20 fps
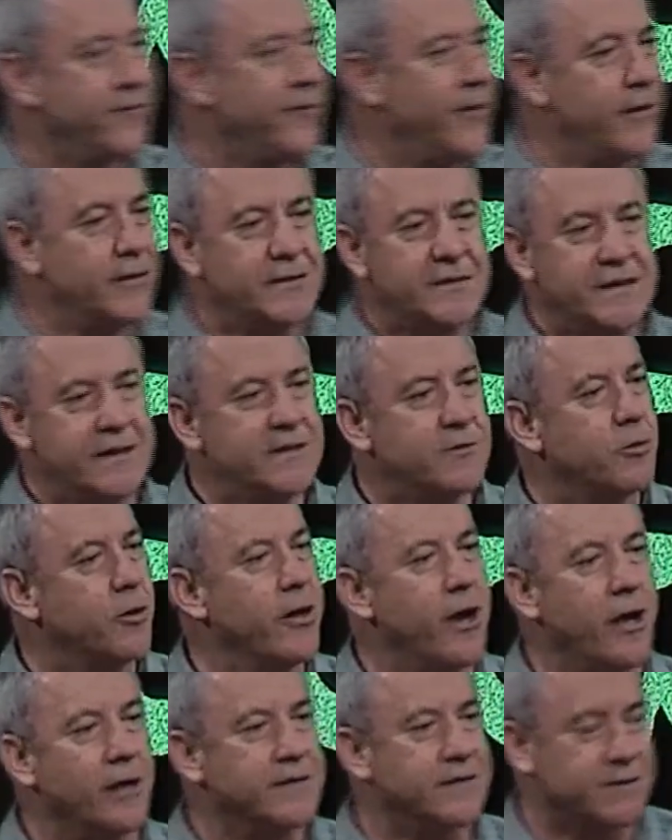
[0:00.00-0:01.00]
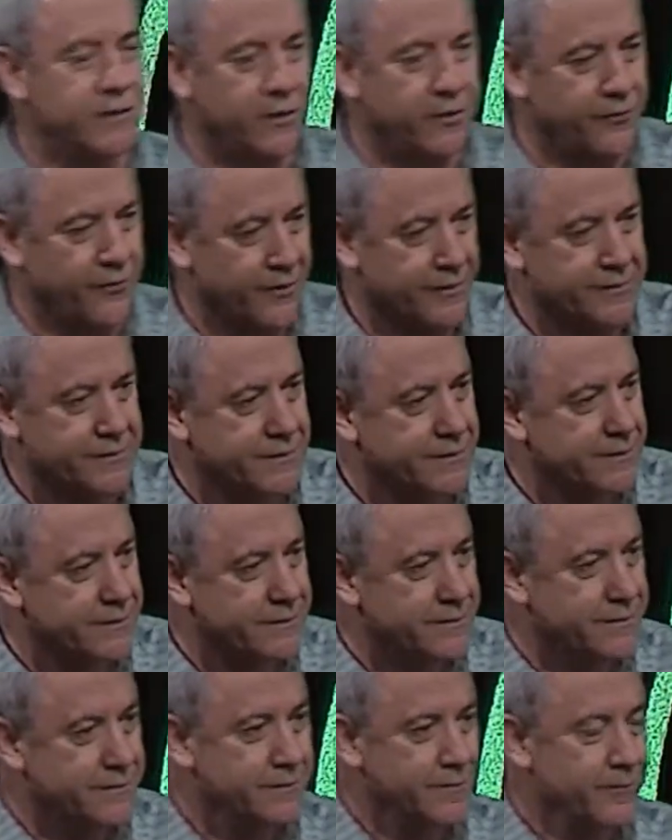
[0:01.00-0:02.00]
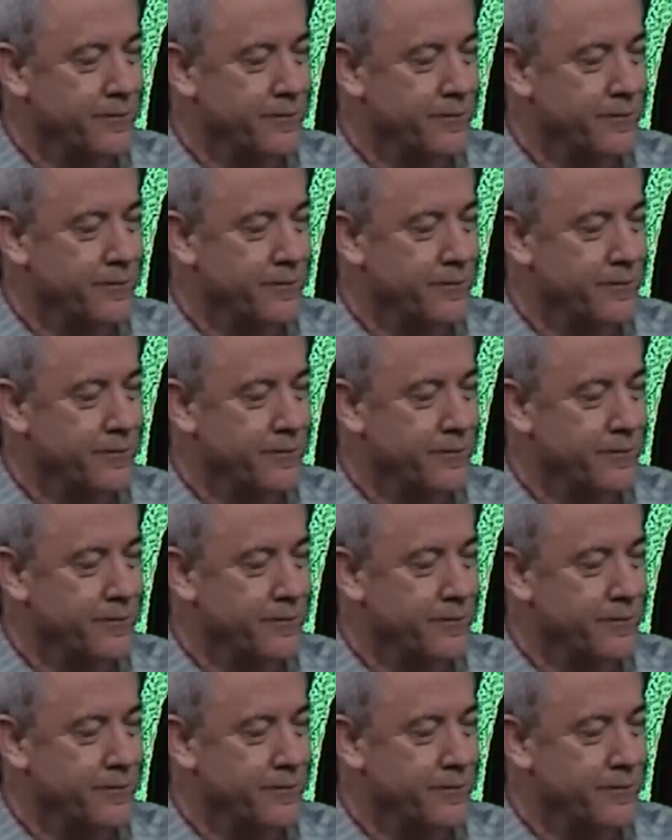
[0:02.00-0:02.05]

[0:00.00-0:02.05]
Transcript: the Pharisees were not servants.